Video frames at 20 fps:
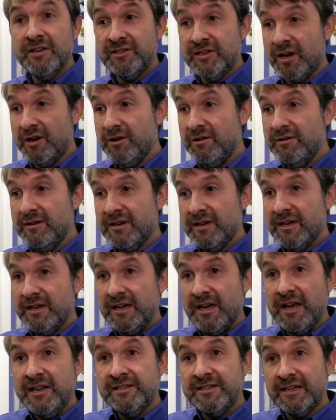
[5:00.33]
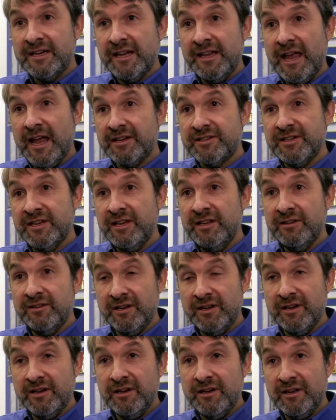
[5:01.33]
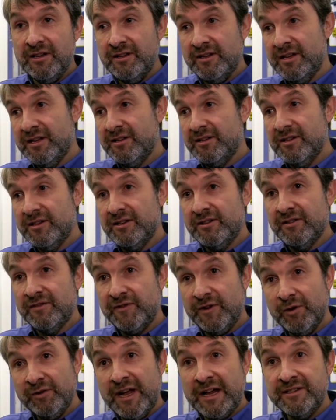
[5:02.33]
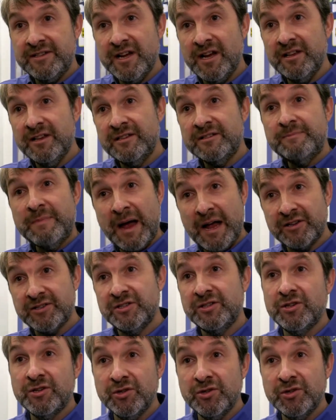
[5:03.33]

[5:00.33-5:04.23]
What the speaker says: So interconnecting the field antennas back to the